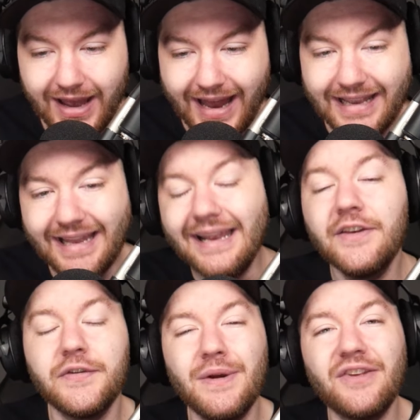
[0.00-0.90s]
and get
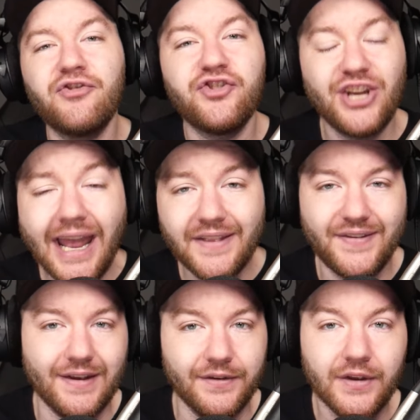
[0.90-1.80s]
into his
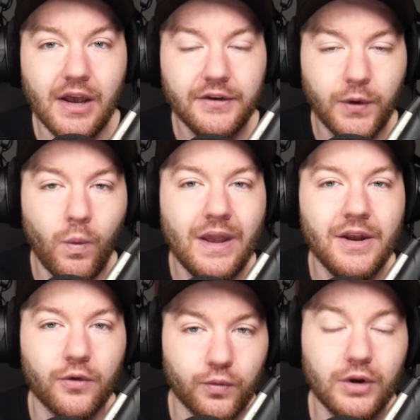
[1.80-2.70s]
chances to
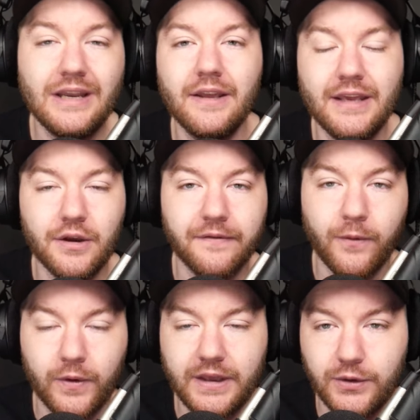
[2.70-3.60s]
win Rookie of the Year
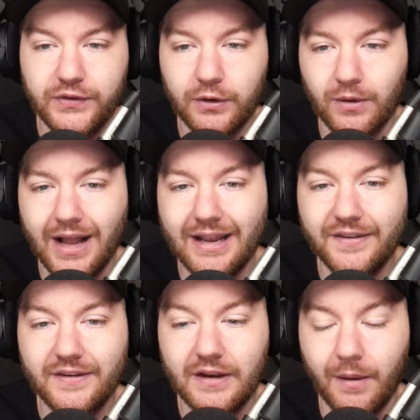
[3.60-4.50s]
for the Houston
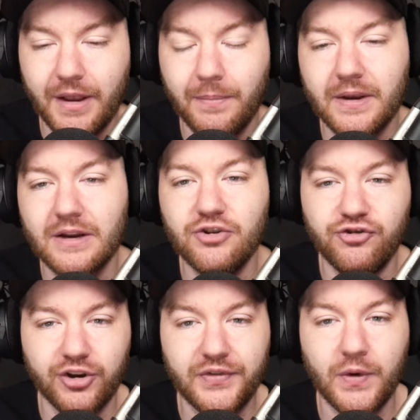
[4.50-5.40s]
Rockets coming up here in
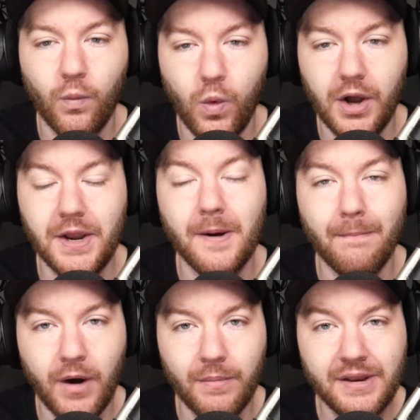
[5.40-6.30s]
just one
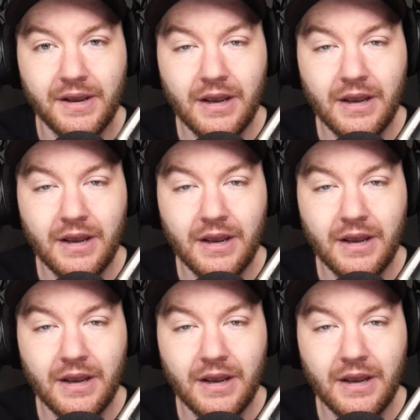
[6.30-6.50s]
moment.